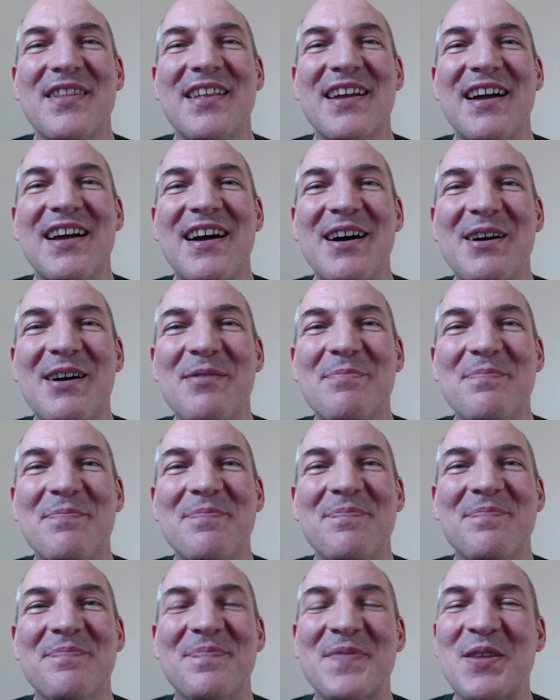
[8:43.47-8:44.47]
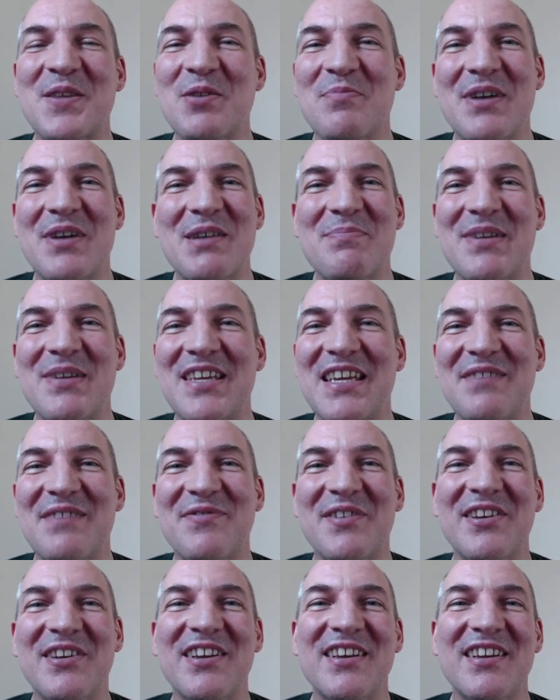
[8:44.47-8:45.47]
You may be
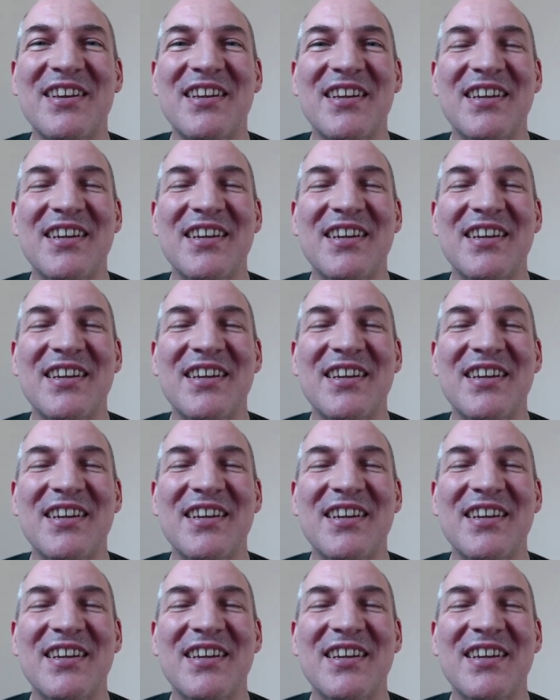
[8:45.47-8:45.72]
given